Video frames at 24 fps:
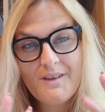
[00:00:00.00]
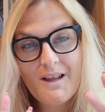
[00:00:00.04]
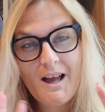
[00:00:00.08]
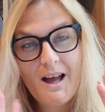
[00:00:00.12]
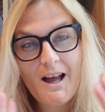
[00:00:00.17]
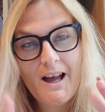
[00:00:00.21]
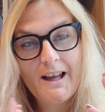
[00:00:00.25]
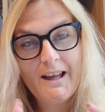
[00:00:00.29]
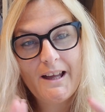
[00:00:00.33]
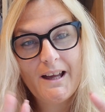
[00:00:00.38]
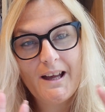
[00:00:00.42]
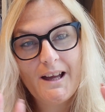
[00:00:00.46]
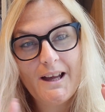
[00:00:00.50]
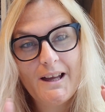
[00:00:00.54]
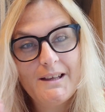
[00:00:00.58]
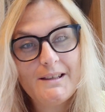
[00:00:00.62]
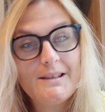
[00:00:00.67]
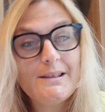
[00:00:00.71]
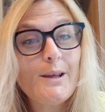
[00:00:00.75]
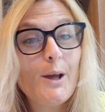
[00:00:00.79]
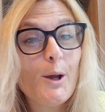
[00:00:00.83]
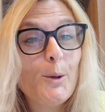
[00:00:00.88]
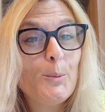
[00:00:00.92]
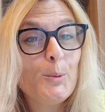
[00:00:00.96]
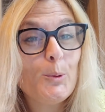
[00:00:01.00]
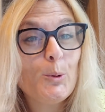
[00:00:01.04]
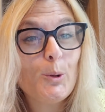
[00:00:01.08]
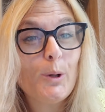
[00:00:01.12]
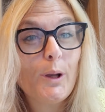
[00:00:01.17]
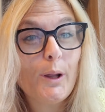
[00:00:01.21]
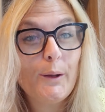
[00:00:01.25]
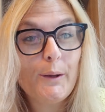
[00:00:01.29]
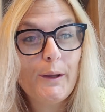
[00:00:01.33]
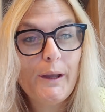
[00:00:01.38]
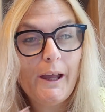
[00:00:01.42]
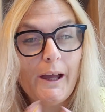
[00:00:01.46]
hi guys hope you're
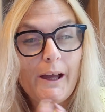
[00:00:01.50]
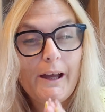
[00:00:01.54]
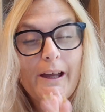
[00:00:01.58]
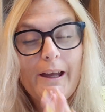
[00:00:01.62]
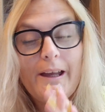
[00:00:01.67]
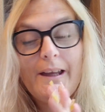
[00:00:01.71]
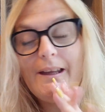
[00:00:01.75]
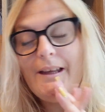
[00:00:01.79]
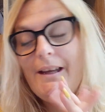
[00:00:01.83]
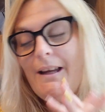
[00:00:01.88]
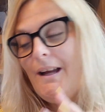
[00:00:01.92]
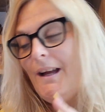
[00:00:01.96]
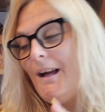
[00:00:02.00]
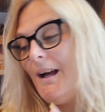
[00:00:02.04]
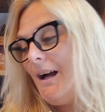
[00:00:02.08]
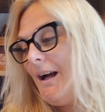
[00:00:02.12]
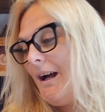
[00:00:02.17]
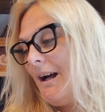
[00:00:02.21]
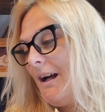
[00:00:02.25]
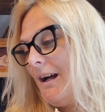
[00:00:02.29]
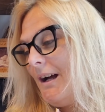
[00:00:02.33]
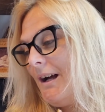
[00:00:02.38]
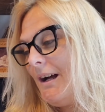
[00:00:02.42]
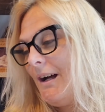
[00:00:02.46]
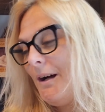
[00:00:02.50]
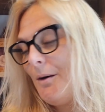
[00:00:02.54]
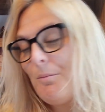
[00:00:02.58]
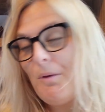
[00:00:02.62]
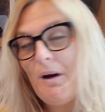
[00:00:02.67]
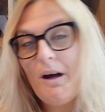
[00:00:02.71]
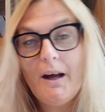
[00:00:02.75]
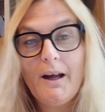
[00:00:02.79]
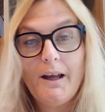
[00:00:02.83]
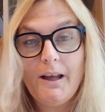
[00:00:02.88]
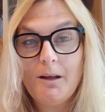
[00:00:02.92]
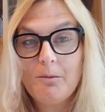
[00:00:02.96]
all okay um,
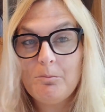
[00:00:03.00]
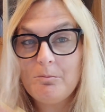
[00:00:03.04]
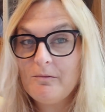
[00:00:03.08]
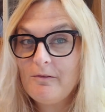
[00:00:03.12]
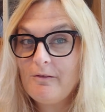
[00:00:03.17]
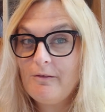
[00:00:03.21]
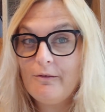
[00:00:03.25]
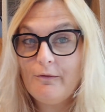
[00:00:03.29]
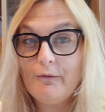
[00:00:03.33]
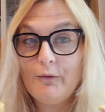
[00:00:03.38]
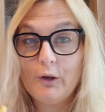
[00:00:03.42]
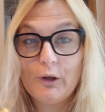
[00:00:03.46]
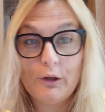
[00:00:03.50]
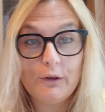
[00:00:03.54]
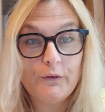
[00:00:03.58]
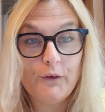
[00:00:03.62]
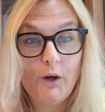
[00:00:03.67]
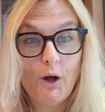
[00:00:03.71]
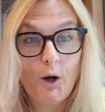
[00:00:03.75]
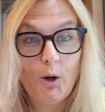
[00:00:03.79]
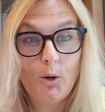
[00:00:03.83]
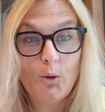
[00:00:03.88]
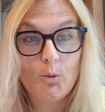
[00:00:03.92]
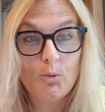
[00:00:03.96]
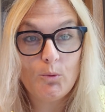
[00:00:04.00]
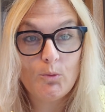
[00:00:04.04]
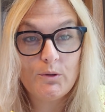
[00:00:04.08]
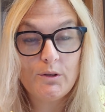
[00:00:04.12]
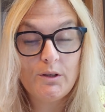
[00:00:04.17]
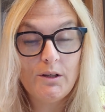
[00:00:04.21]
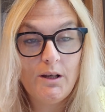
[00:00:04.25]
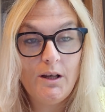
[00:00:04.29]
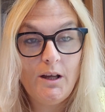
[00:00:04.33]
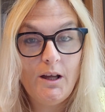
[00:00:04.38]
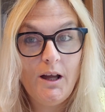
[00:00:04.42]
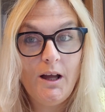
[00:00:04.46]
i am full of cold
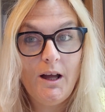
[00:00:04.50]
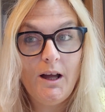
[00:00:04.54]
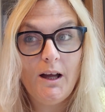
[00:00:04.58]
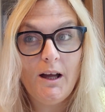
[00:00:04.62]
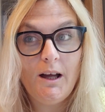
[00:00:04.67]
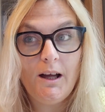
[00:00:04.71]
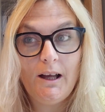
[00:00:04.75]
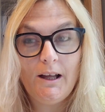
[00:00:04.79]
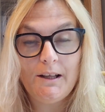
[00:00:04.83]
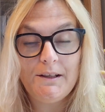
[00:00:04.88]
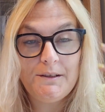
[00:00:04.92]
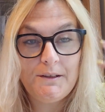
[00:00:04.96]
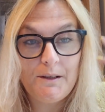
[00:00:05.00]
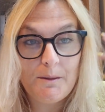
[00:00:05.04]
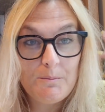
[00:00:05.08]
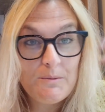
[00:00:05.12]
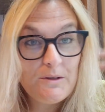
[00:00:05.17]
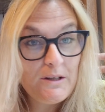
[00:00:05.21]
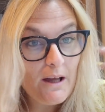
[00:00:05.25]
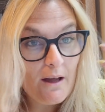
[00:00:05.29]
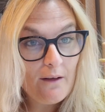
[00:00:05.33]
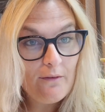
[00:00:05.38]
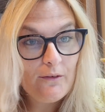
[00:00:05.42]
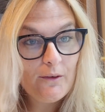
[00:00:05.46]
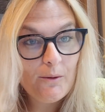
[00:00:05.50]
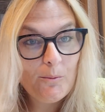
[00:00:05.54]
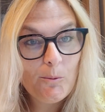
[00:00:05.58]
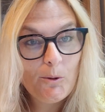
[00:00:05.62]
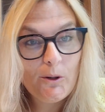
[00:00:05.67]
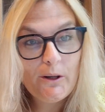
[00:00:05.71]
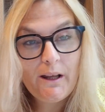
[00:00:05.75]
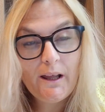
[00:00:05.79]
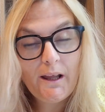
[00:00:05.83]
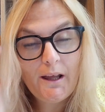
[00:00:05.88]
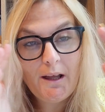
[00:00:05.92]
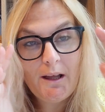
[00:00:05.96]
and i'm deaf in
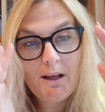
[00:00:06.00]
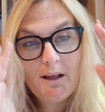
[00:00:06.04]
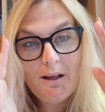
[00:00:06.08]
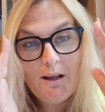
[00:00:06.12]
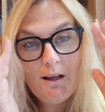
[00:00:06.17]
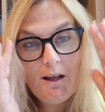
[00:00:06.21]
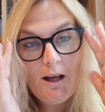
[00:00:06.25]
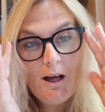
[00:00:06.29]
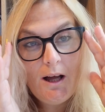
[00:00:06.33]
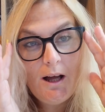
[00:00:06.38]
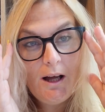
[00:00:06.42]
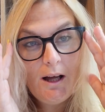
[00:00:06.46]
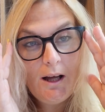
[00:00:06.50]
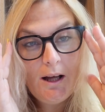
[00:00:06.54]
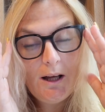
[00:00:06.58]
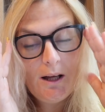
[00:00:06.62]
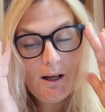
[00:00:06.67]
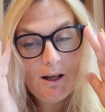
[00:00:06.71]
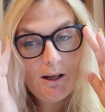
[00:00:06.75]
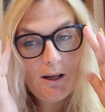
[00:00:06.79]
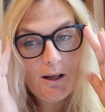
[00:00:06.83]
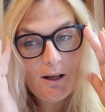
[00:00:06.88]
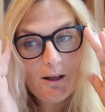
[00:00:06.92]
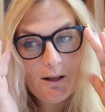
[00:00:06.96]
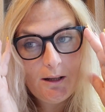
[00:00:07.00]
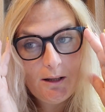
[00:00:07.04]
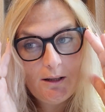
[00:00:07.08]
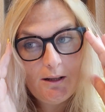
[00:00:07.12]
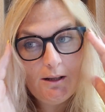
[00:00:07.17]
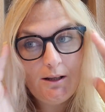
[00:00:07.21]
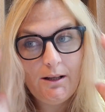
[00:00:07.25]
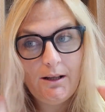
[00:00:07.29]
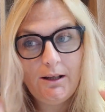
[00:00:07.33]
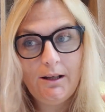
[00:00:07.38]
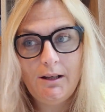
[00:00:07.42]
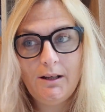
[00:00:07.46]
one ear uh,
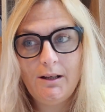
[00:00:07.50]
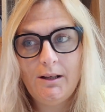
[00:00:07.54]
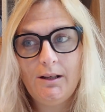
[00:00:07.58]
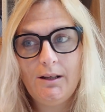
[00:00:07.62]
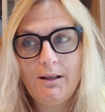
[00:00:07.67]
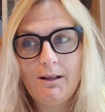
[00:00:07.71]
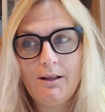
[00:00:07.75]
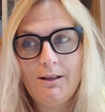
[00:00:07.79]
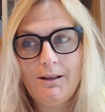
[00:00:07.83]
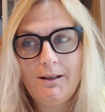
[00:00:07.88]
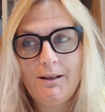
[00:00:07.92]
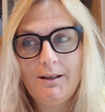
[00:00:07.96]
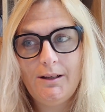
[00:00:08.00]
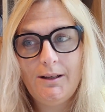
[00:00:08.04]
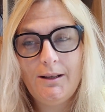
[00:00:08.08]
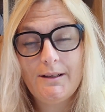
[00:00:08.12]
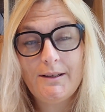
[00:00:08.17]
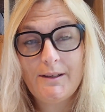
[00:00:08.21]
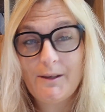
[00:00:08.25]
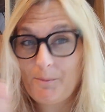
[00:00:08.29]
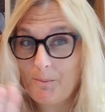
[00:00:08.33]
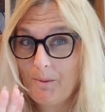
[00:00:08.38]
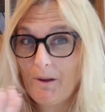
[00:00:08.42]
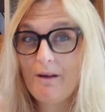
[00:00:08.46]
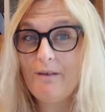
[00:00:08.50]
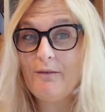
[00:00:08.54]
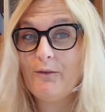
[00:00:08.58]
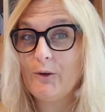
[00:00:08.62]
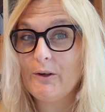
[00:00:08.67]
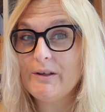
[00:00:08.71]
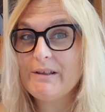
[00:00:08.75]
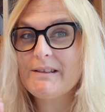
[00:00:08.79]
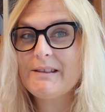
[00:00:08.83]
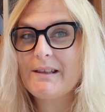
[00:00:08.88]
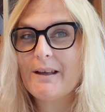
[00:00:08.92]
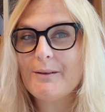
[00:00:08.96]
so my
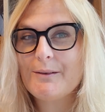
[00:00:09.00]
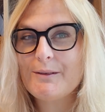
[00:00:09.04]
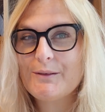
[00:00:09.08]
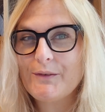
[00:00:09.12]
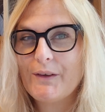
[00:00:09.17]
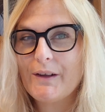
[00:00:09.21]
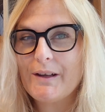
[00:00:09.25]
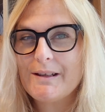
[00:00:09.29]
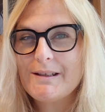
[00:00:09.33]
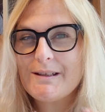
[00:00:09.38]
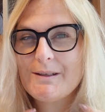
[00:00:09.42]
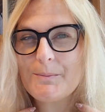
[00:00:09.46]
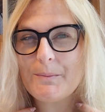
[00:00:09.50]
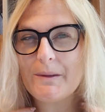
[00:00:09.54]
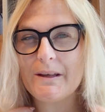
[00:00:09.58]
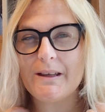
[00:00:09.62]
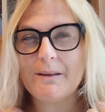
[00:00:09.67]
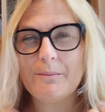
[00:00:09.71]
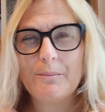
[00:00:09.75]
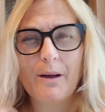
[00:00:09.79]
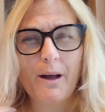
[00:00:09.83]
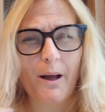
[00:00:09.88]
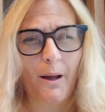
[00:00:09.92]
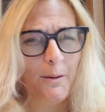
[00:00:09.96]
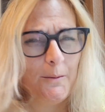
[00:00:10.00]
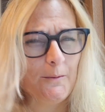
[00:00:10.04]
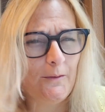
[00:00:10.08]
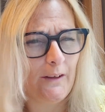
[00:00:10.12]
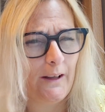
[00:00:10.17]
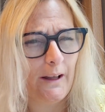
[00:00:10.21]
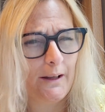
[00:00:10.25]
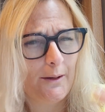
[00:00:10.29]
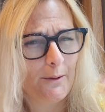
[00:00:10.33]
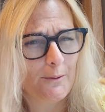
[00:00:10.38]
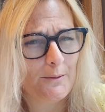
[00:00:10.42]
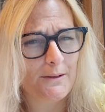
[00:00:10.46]
voice sounds funny to me but
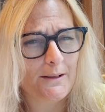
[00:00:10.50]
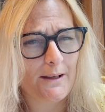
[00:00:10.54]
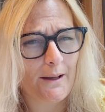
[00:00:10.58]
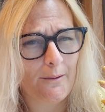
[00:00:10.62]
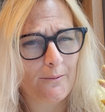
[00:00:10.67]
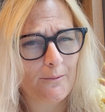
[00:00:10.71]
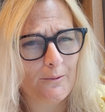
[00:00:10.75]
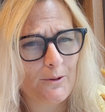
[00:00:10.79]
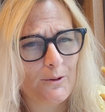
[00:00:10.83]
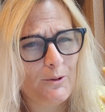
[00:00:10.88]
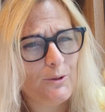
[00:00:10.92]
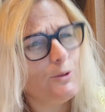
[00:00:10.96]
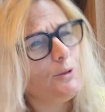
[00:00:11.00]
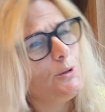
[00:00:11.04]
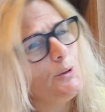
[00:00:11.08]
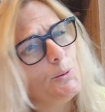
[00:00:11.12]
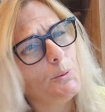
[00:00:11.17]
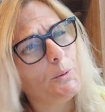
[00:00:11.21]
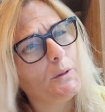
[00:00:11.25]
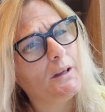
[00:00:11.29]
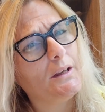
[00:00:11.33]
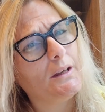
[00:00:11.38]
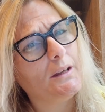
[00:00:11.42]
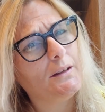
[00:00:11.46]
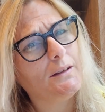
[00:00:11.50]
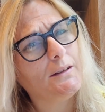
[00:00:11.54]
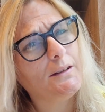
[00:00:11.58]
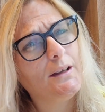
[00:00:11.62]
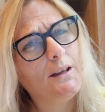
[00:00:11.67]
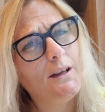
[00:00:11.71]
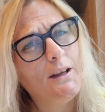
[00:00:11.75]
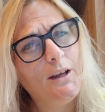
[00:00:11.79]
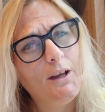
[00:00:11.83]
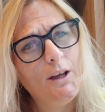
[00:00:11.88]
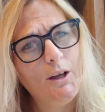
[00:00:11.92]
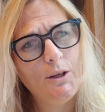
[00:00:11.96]
hopefully i don't sound too weird
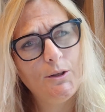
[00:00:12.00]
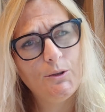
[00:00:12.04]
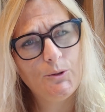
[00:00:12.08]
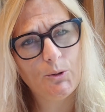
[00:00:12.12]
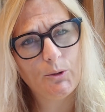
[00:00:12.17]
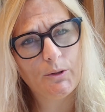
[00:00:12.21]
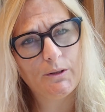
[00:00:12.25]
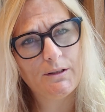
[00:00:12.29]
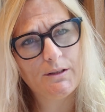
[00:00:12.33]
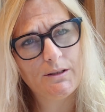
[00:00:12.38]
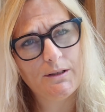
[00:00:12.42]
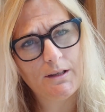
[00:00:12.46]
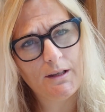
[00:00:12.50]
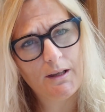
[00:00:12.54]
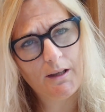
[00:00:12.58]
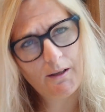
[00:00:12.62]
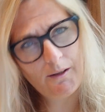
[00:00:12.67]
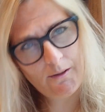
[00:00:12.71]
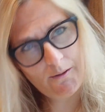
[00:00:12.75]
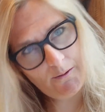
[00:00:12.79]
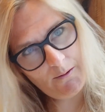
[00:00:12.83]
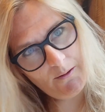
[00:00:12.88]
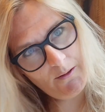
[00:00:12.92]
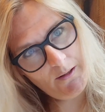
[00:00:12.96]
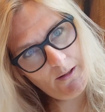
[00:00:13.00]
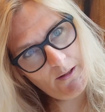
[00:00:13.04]
talking to you